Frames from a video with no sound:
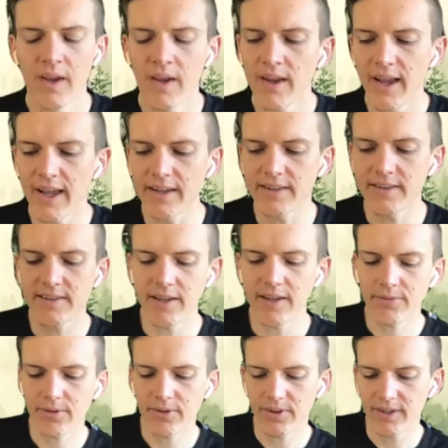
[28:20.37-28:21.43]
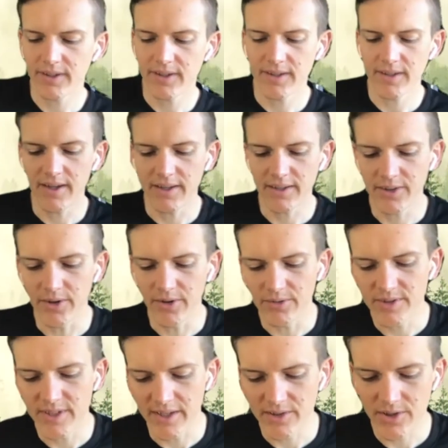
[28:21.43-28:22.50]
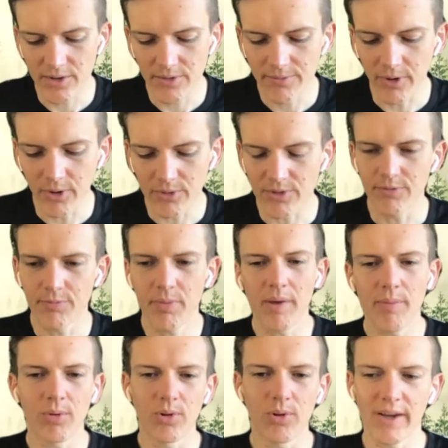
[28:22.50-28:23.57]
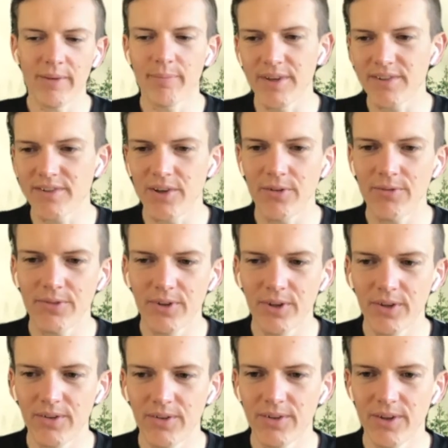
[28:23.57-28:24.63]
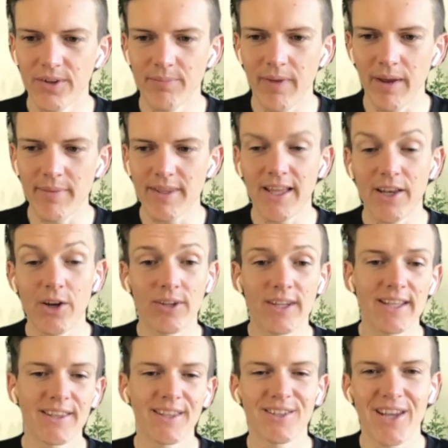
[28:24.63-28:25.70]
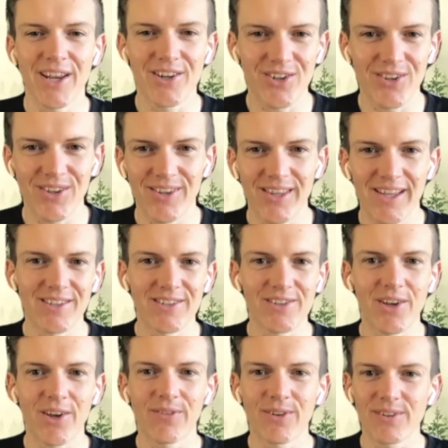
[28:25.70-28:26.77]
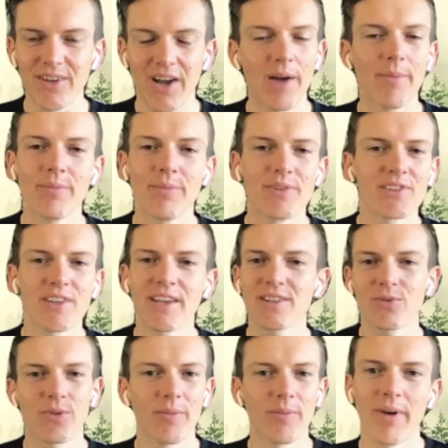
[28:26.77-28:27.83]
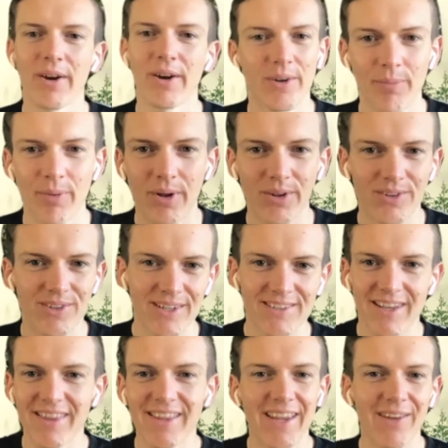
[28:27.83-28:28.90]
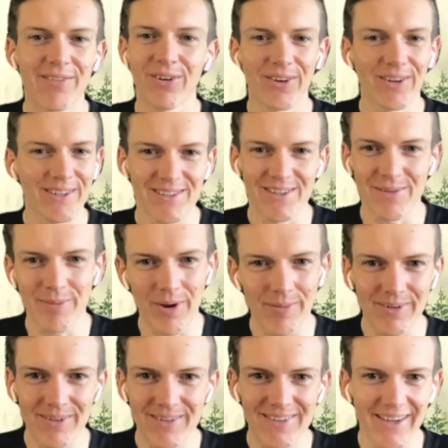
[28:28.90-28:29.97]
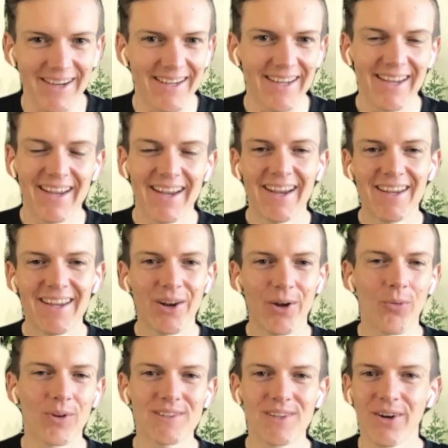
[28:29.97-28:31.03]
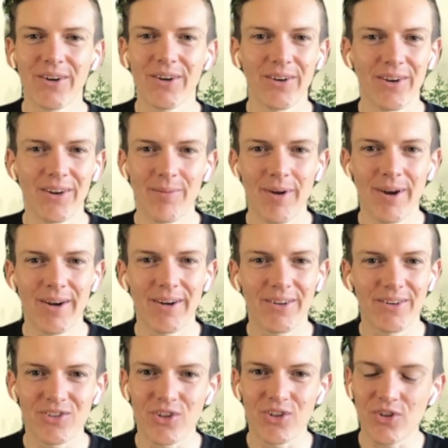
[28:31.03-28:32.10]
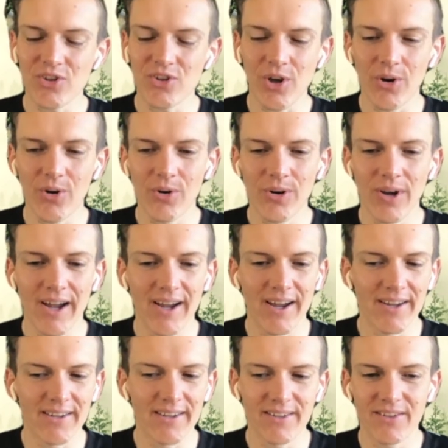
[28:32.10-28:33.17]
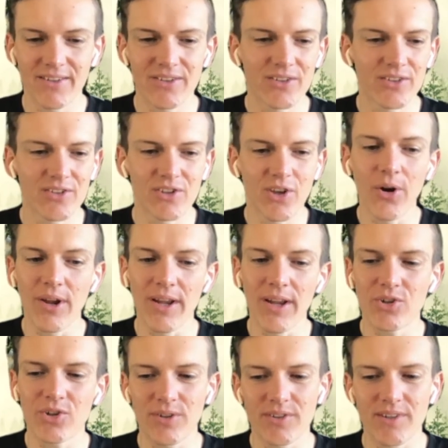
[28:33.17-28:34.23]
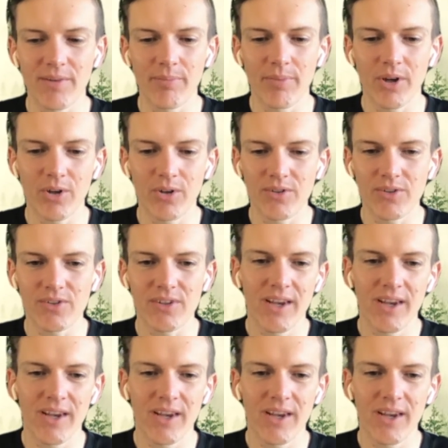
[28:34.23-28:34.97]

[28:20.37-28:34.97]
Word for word: And it's definitely, you know, down to the fault of people like myself that, that maybe they don't get the attention that they deserve, because I'm obsessed with American politics. I think everyone is at the moment. It's like, you know, what's going on in America is just so, uh, so interesting, because